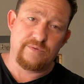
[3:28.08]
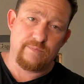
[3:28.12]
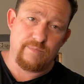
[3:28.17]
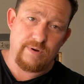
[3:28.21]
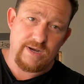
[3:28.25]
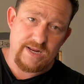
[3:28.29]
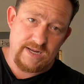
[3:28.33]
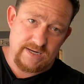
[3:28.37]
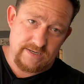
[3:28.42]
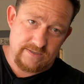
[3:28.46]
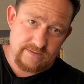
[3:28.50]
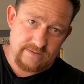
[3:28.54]

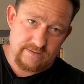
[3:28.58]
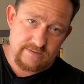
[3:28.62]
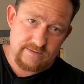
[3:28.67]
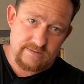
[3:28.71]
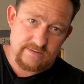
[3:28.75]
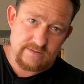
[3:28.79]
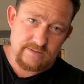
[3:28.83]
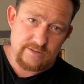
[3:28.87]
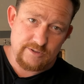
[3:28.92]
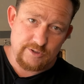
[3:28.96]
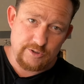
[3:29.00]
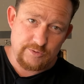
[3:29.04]
blend
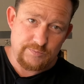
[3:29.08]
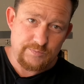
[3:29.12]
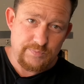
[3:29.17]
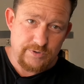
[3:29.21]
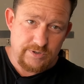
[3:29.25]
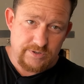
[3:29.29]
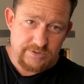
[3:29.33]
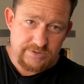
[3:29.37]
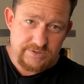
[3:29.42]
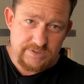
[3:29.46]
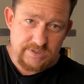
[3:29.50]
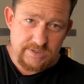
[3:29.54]
your
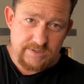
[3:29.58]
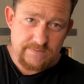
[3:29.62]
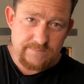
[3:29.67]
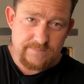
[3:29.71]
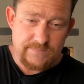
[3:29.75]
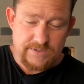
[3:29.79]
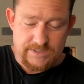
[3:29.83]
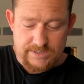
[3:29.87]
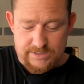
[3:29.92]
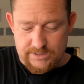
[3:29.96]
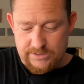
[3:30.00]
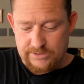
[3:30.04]
parsley.
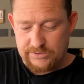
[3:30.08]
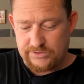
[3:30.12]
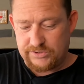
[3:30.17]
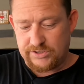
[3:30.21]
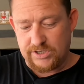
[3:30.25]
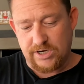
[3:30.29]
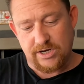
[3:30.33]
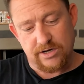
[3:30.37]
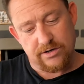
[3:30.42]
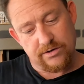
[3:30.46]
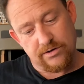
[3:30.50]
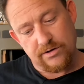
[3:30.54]

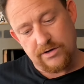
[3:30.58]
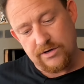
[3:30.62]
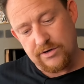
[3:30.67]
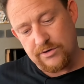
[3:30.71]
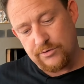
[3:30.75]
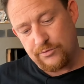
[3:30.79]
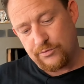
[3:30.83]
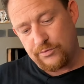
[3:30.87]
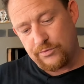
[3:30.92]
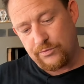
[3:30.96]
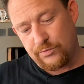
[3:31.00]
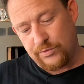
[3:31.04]
So
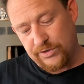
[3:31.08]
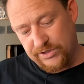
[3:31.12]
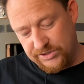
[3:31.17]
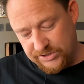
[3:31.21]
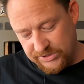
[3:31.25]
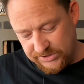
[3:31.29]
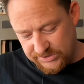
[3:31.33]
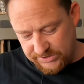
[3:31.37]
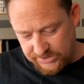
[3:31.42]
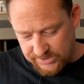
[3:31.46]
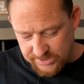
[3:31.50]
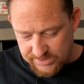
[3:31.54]
we're
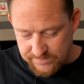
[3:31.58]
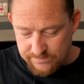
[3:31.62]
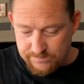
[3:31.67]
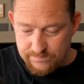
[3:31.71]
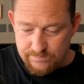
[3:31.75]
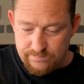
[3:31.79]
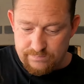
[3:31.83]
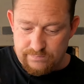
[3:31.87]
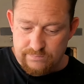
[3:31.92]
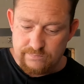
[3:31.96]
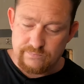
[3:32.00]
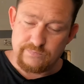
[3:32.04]
just going to
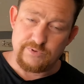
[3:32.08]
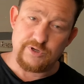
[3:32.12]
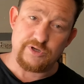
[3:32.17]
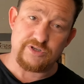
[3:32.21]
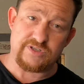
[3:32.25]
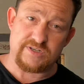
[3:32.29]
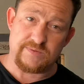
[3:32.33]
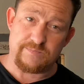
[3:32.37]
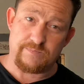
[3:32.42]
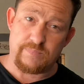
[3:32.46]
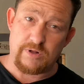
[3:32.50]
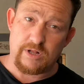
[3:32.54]
use
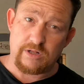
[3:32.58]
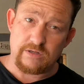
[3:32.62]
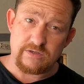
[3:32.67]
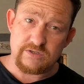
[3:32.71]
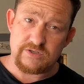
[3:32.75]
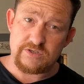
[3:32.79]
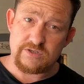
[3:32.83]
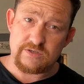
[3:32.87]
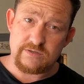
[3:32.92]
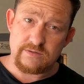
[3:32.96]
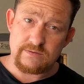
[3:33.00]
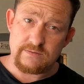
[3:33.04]
a
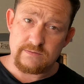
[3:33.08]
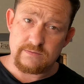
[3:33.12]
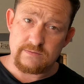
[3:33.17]
pulse